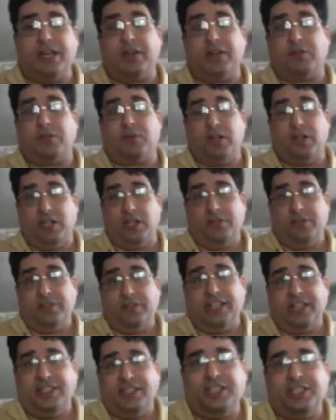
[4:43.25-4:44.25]
ever run out of
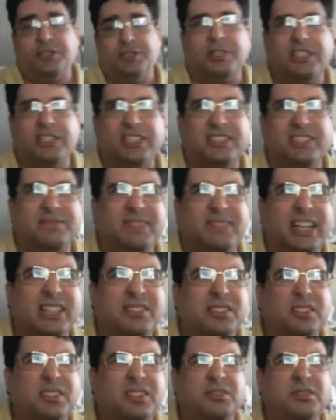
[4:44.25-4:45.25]
ideas, which I
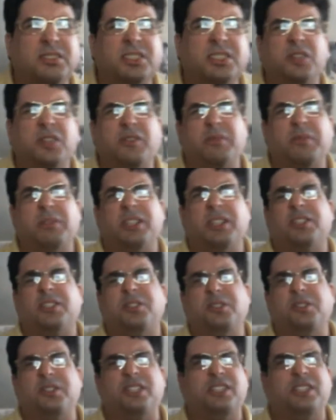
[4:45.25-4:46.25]
don't know if I'm going to do
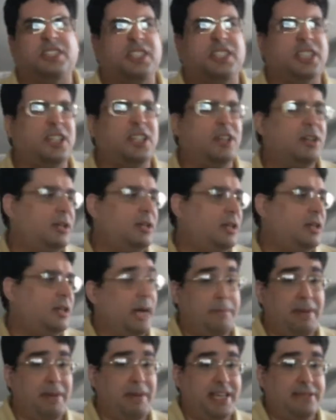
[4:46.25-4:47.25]
this year,
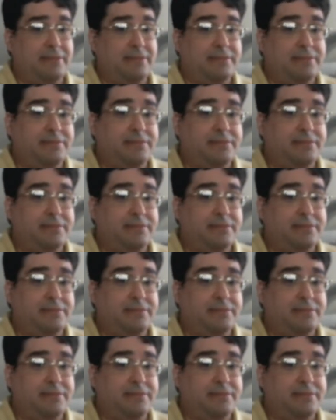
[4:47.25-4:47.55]
I might.